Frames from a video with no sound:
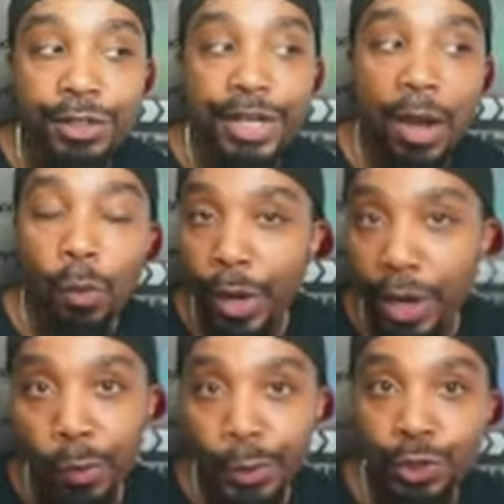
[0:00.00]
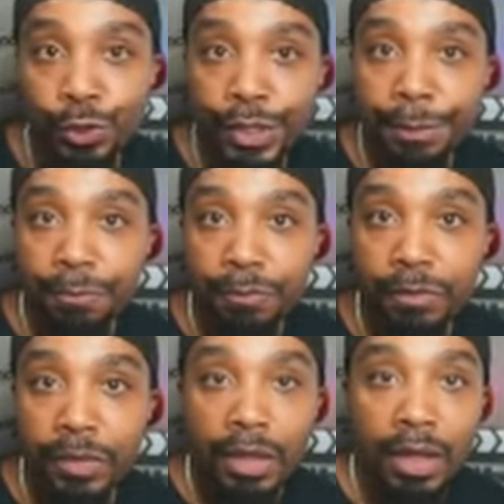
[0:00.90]
that weirwood tree.
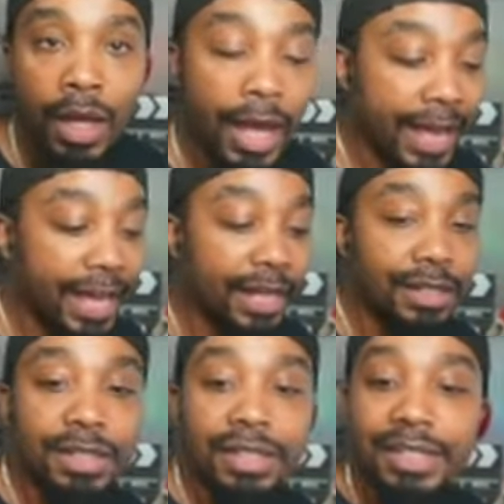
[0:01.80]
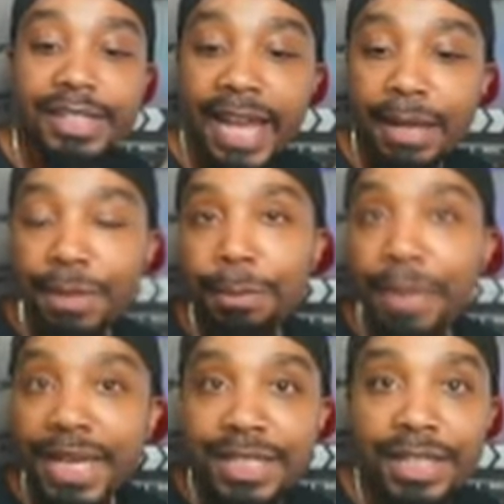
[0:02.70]
And Daemon
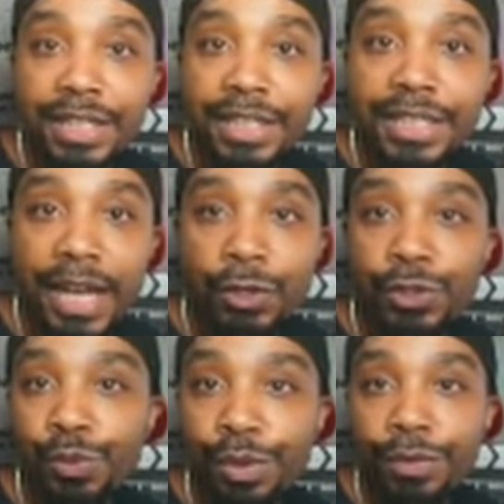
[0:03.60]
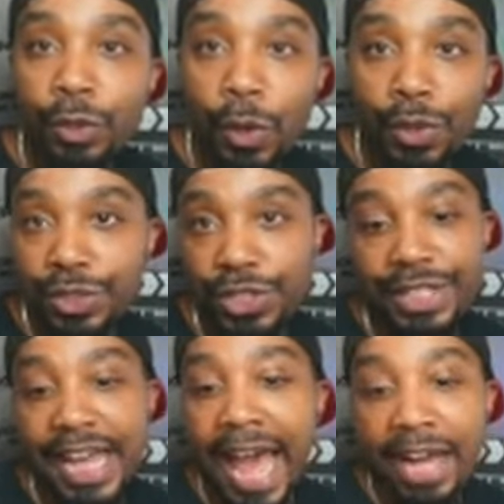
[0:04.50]
basically tells the Riverlords to
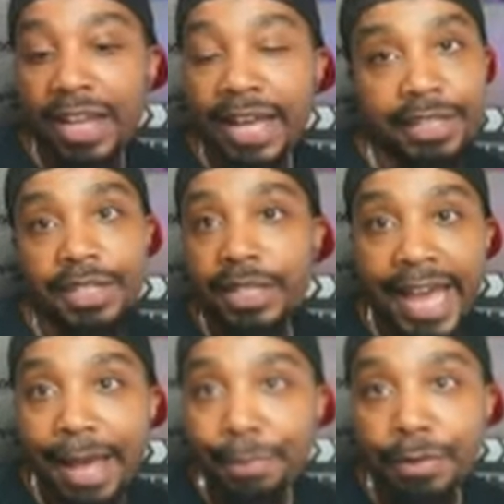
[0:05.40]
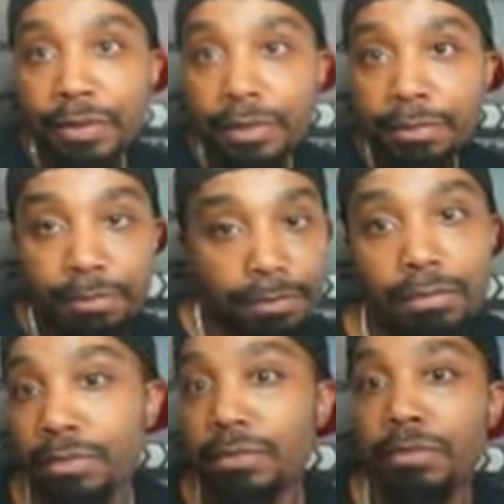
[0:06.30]
just act like it didn't happen.
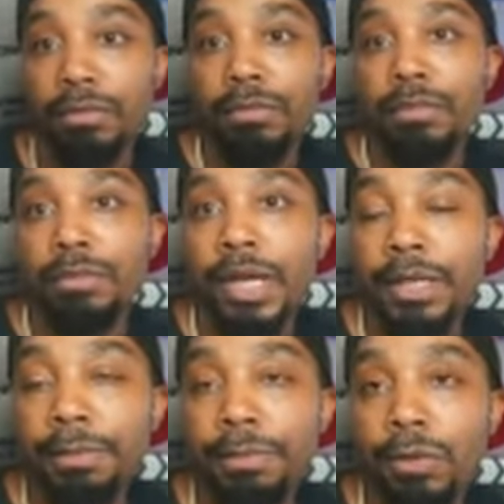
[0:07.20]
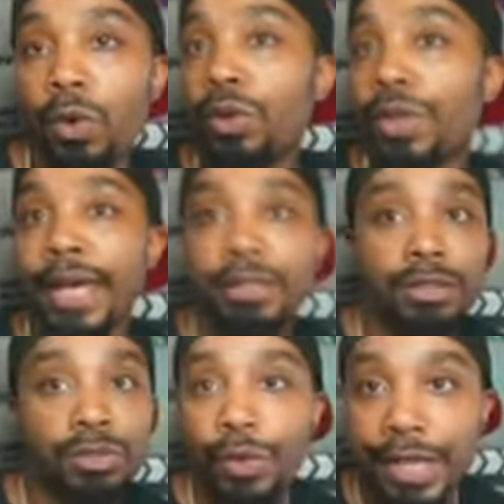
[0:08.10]
Right? All that
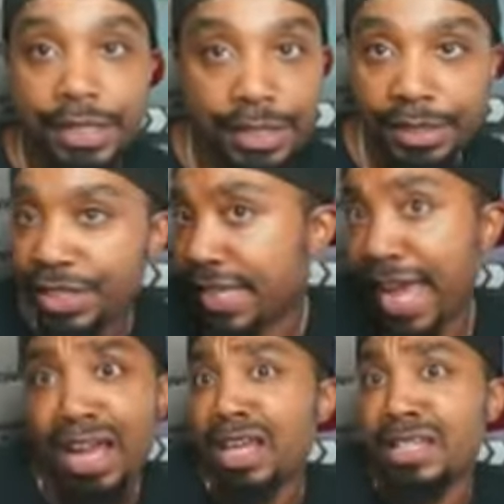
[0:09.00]
crazy, just act like it